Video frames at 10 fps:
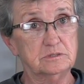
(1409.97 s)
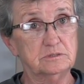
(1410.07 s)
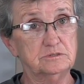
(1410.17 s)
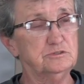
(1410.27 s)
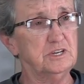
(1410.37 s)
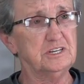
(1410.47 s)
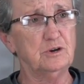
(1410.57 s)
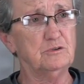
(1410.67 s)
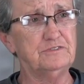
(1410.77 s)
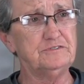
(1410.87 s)
Do they know
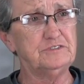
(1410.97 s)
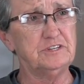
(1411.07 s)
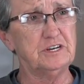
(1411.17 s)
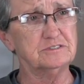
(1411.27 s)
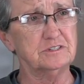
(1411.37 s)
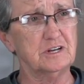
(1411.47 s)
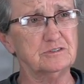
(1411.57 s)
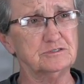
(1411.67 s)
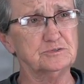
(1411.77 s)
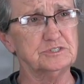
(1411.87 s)

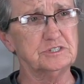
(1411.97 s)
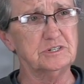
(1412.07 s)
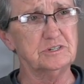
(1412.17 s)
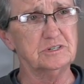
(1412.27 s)
$50,000 was in there?